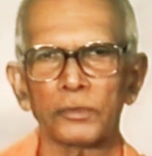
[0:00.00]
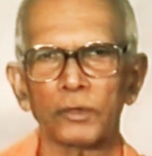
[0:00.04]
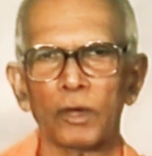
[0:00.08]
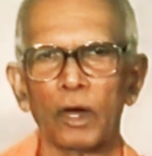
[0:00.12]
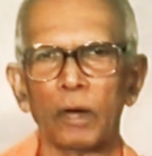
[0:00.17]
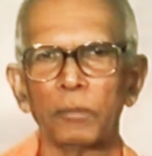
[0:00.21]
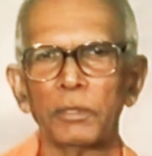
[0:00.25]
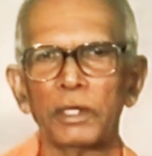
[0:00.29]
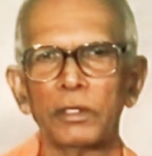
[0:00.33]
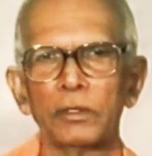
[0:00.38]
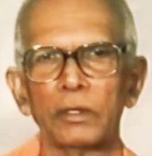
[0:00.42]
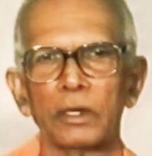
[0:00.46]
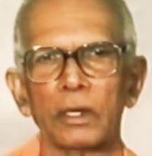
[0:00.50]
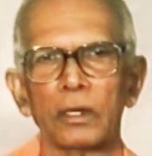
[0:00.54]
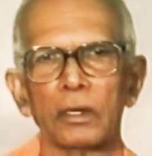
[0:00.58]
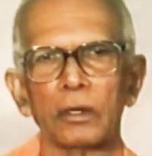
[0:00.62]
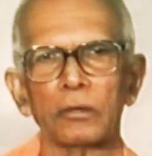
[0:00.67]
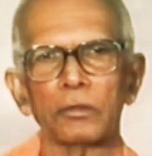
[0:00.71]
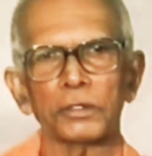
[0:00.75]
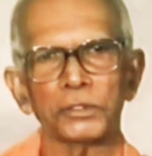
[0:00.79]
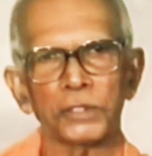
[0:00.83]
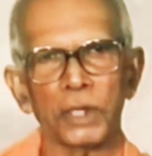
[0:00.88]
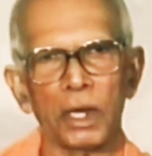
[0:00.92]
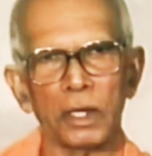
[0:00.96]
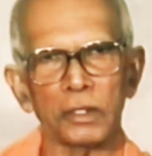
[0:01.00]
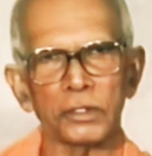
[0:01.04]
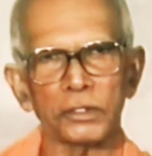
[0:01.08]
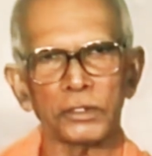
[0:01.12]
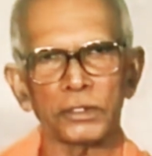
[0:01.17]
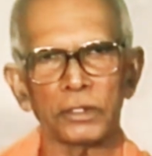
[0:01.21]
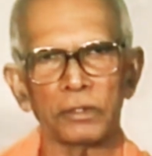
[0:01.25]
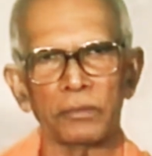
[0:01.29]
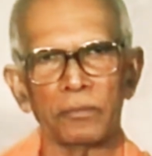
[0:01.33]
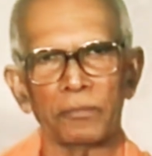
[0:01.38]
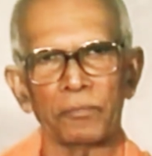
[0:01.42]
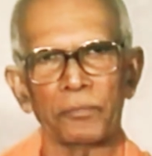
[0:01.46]
Swami was
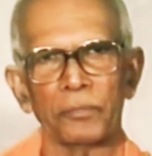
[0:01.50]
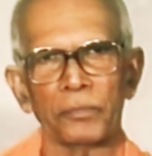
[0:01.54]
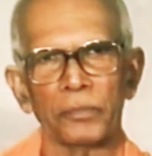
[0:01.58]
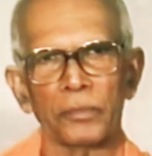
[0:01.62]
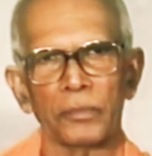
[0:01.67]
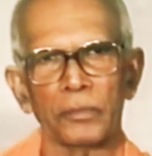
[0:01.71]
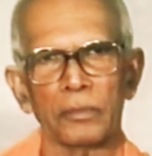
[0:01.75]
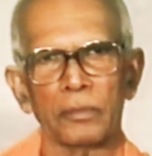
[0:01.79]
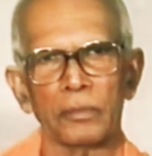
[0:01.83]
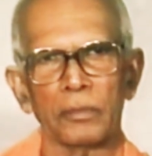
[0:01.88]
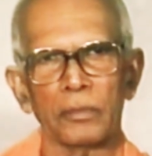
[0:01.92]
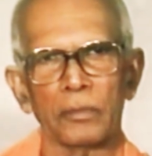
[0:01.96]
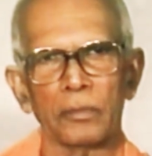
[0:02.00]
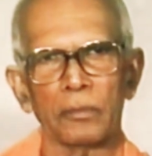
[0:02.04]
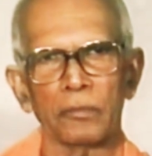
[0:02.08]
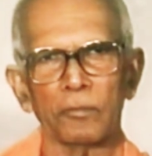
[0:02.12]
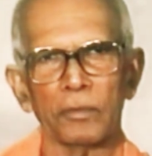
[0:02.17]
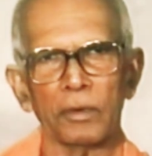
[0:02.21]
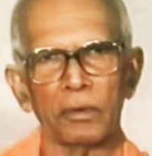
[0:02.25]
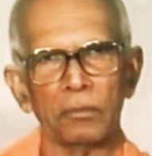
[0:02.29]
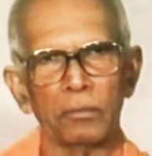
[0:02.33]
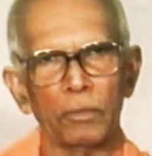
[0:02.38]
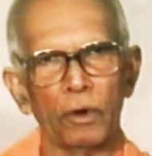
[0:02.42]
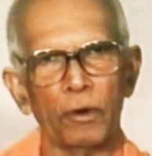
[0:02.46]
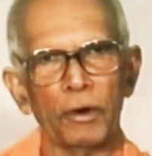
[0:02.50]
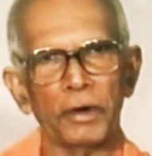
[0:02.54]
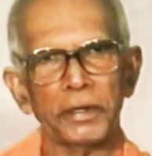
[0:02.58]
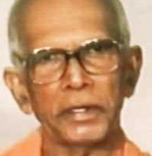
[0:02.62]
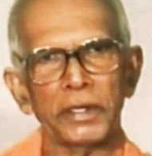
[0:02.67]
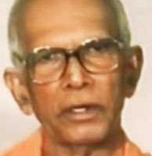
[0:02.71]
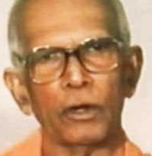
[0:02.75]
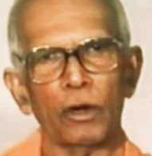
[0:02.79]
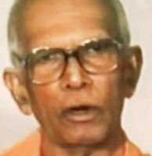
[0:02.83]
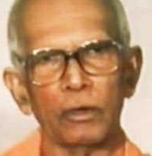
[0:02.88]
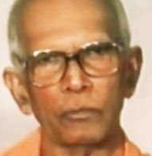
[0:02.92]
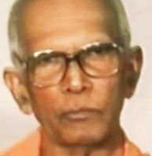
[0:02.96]
asked, from
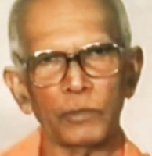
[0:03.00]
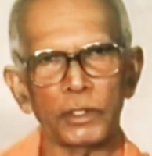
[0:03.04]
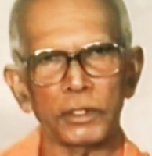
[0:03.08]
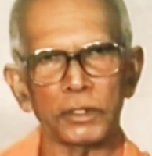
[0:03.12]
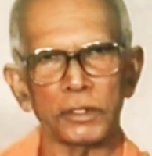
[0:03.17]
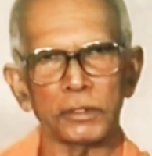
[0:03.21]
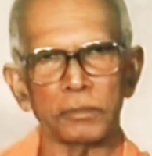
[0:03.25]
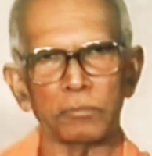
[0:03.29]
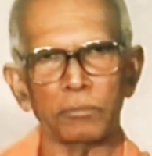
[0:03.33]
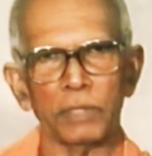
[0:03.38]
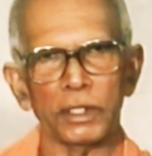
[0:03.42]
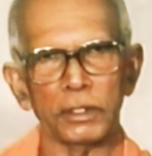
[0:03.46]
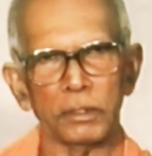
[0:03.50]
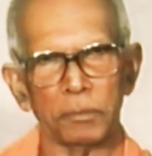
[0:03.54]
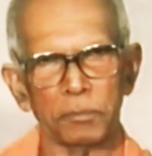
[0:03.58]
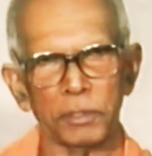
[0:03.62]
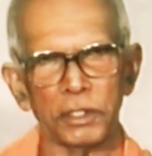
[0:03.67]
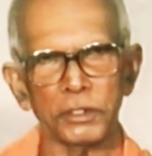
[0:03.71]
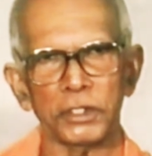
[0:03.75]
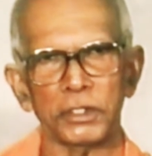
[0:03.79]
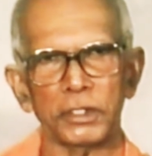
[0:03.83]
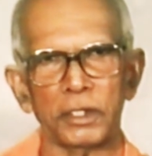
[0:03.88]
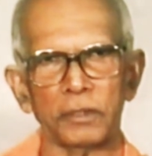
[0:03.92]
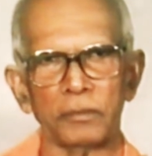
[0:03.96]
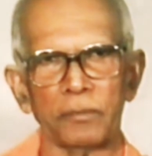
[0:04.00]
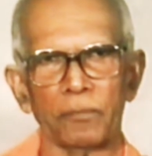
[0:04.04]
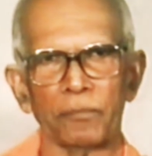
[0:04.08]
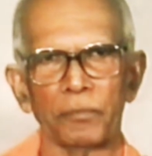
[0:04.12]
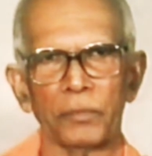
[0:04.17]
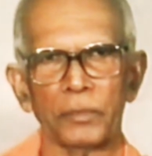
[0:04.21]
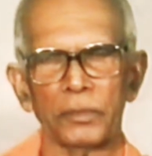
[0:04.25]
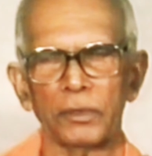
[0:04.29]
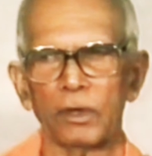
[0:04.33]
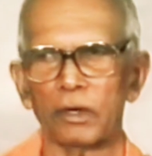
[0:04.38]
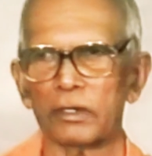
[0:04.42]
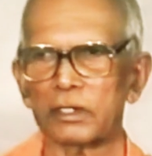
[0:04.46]
morning onwards by the president,
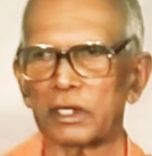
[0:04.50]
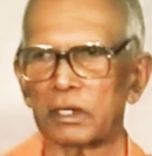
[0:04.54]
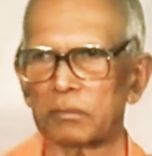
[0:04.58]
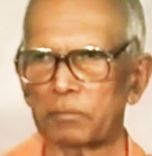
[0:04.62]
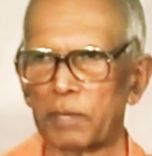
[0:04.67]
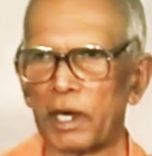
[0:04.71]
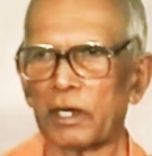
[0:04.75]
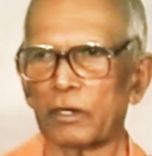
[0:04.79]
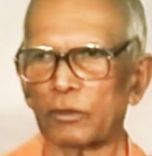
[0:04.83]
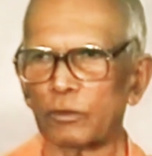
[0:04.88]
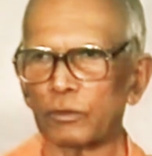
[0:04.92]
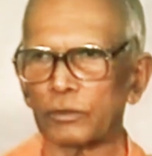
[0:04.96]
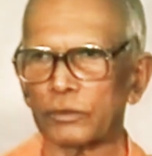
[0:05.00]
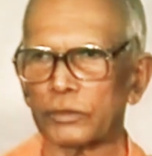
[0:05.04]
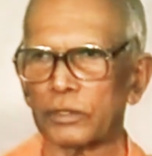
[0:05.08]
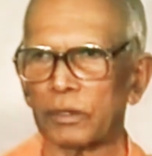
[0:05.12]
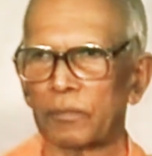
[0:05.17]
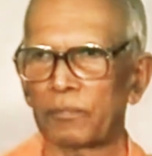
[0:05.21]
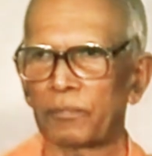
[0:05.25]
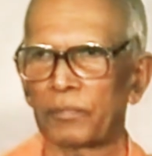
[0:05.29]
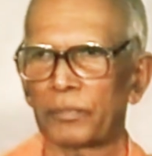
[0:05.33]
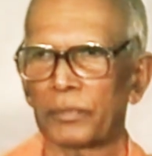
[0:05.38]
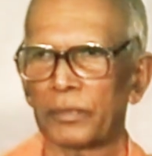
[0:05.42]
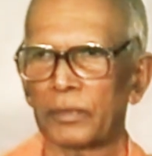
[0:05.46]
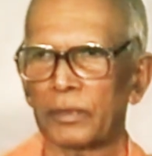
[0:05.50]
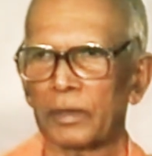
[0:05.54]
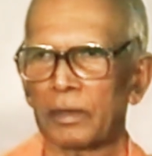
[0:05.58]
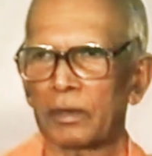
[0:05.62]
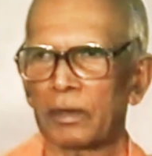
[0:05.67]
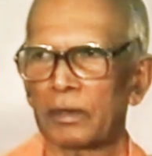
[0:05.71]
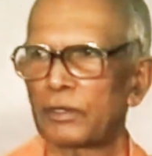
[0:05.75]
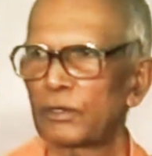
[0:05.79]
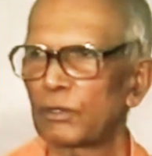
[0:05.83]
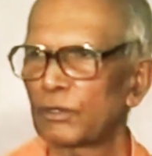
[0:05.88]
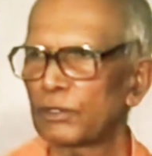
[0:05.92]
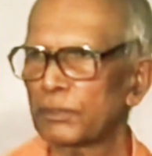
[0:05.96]
Dr. Barrows,
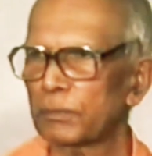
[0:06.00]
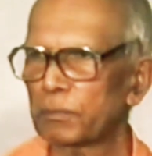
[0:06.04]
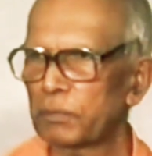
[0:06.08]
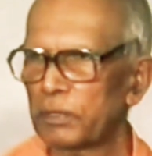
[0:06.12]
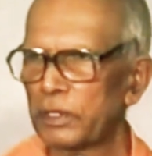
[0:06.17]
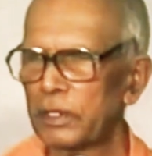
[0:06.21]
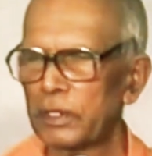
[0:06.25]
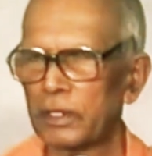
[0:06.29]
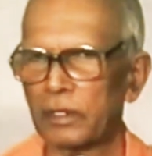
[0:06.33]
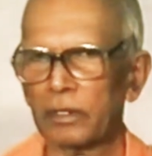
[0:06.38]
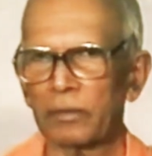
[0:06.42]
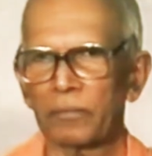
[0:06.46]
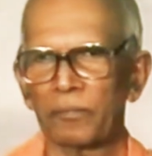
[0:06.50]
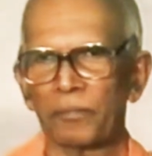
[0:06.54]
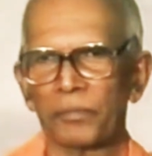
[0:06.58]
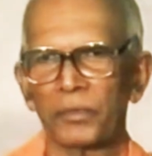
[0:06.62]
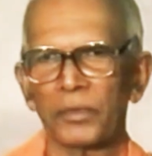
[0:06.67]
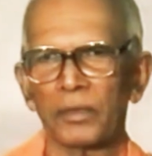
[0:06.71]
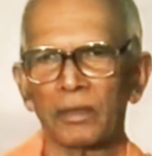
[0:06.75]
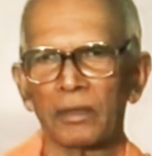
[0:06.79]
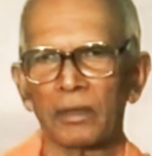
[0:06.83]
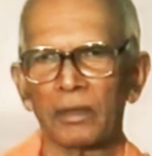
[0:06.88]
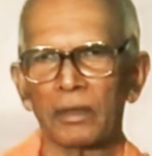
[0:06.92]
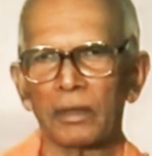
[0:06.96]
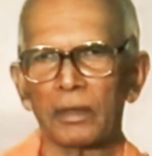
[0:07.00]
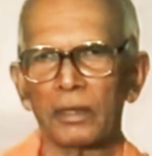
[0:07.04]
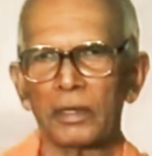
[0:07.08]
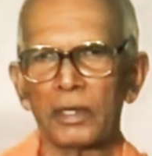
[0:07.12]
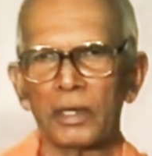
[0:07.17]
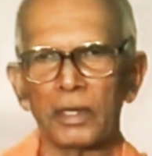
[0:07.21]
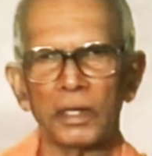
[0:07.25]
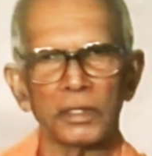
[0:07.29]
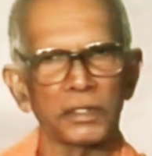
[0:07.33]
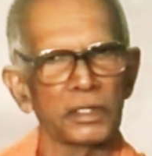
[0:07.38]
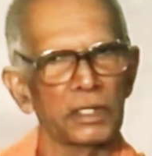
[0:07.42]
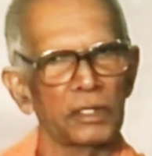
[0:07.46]
you speak.
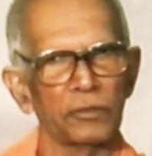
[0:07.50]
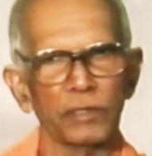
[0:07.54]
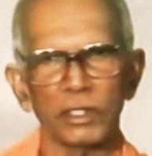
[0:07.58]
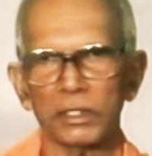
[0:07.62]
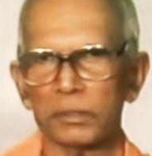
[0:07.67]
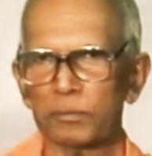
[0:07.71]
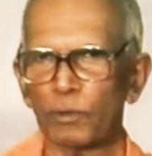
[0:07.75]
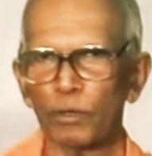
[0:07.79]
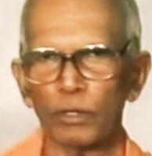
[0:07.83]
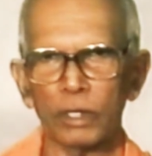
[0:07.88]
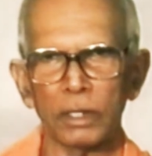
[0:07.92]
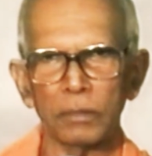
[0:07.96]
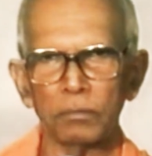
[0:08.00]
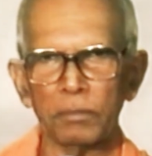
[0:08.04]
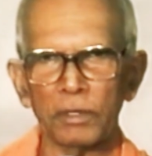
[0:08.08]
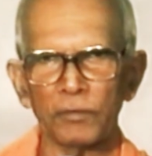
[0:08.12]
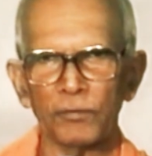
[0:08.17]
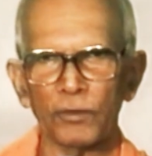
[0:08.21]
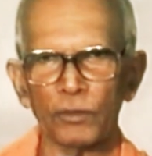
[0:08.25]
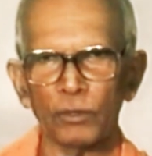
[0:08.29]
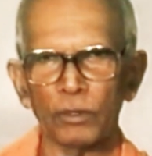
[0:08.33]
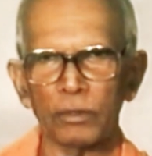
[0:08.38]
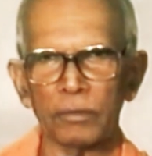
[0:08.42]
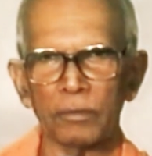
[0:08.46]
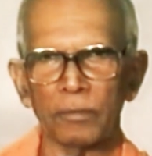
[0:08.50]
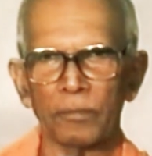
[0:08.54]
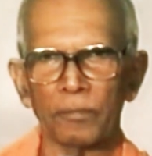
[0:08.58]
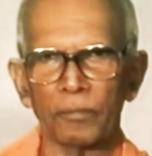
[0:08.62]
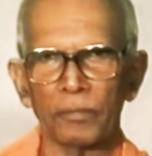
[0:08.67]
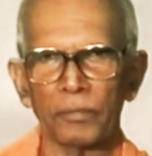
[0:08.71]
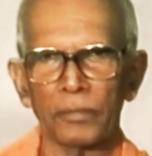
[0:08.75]
He has never spoken before.